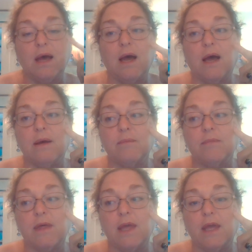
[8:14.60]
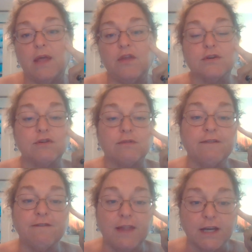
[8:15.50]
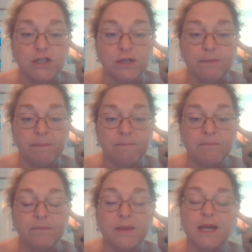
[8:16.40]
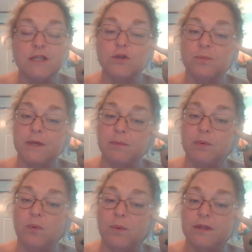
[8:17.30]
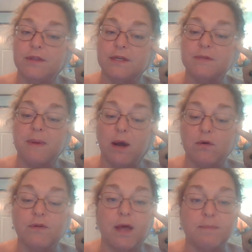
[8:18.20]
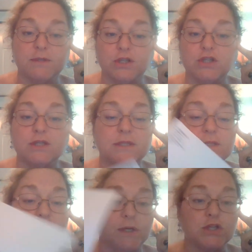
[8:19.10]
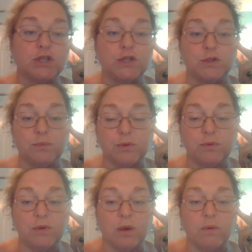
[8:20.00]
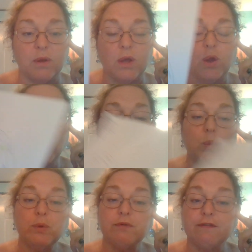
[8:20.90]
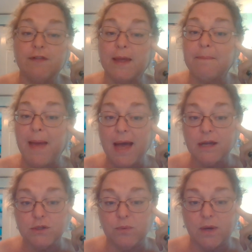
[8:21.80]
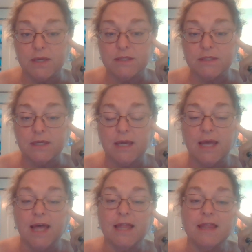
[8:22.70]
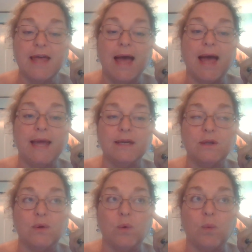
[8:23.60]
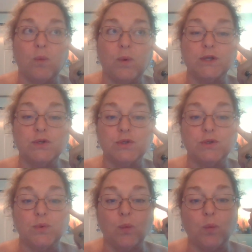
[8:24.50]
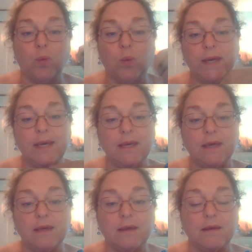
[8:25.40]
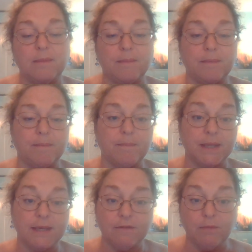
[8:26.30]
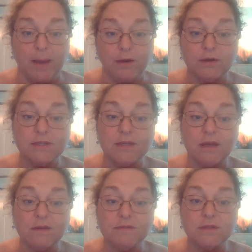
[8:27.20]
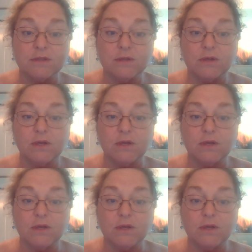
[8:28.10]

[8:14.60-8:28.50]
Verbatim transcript: um, there's a reflection and so people with these powerful oppositions especially to pluto will reflect back to us that which we believe about ourselves